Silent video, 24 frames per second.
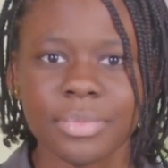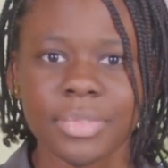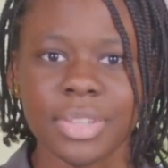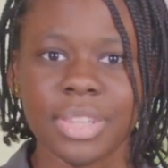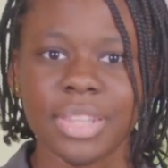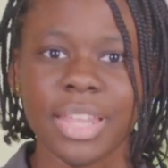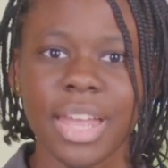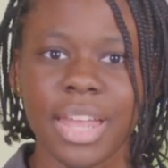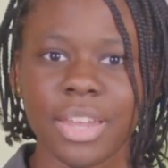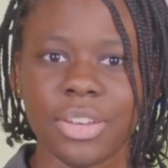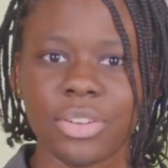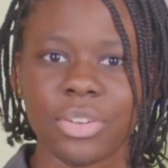
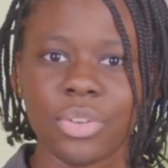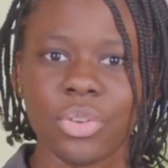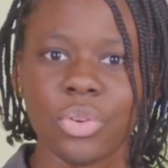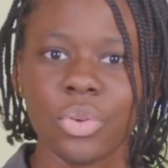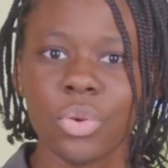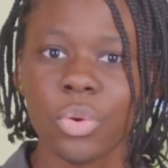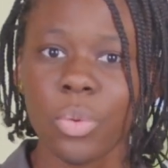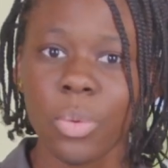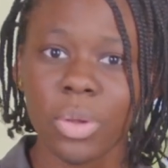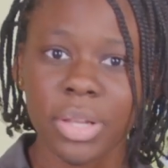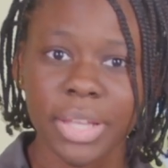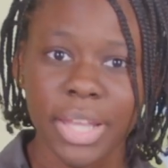Then
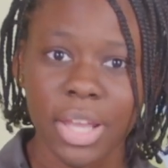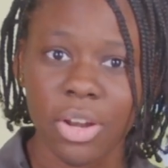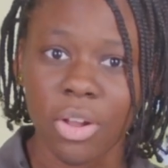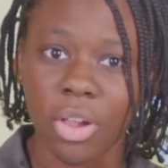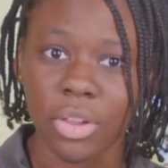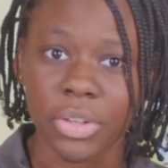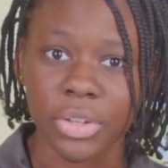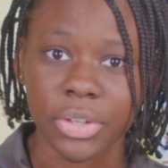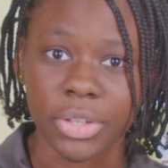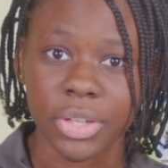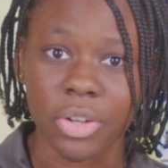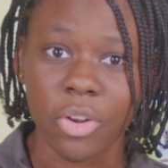who will get all
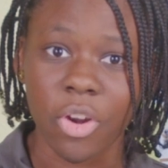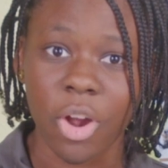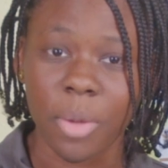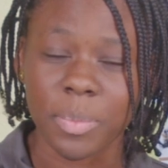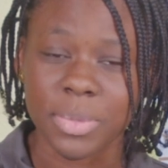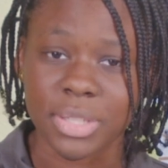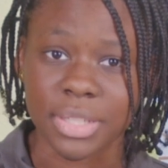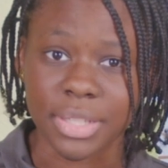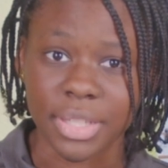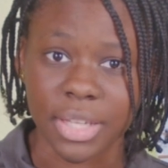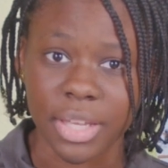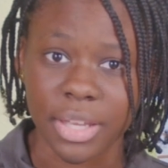your
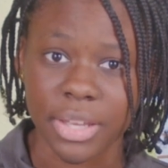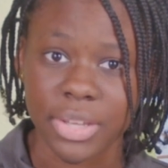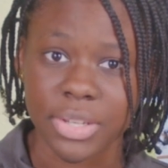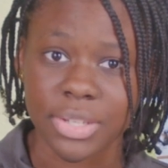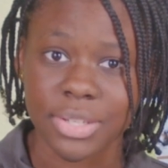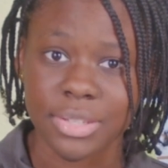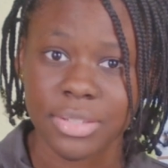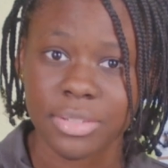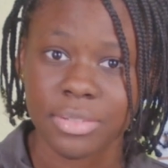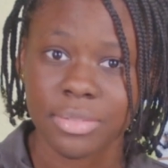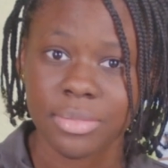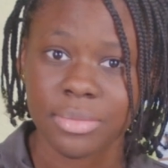crops and
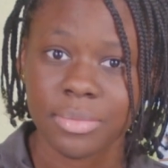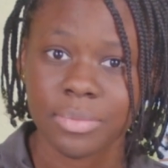goods?